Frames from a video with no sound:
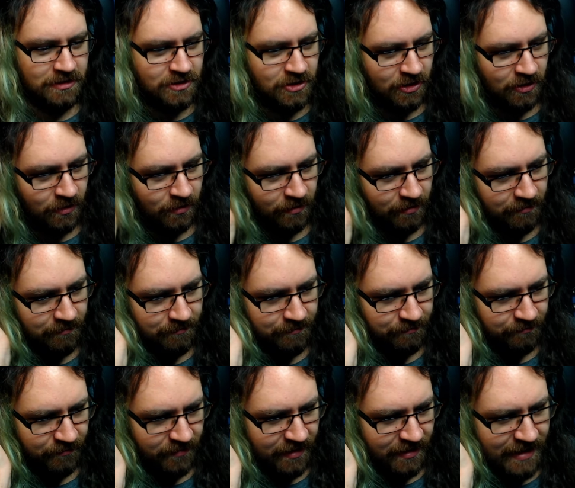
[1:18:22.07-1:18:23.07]
Dude.
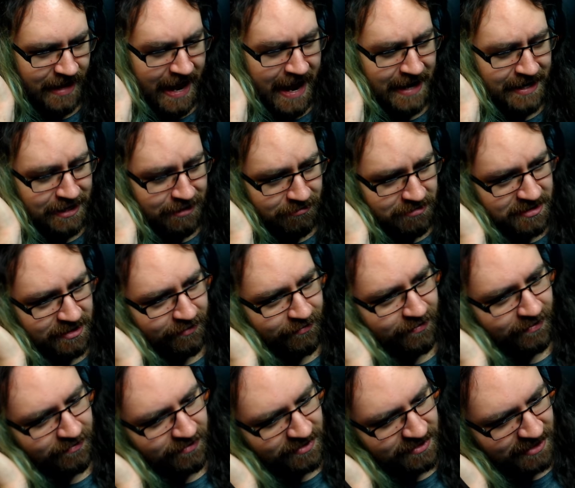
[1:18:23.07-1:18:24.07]
Accuracy
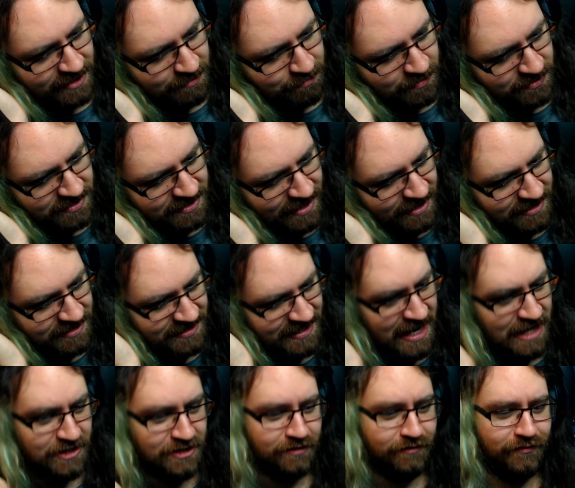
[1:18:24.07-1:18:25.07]
fifty-six percent,
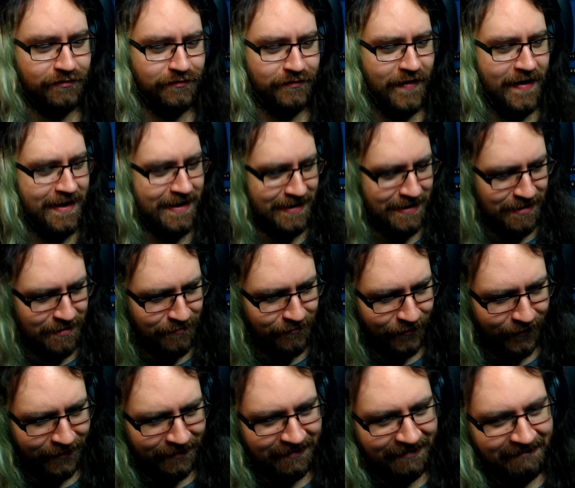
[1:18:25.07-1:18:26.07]
deaths
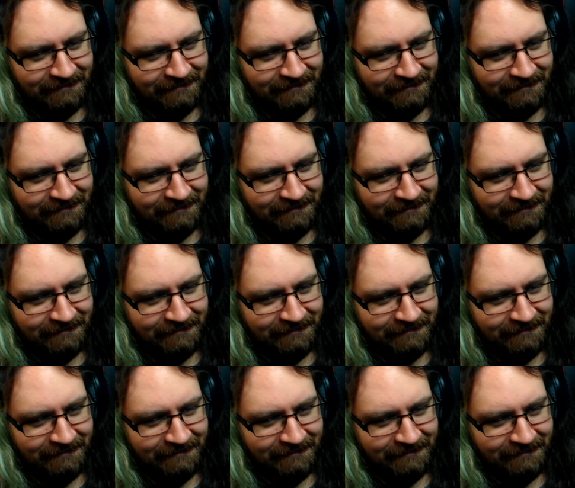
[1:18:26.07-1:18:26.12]
five.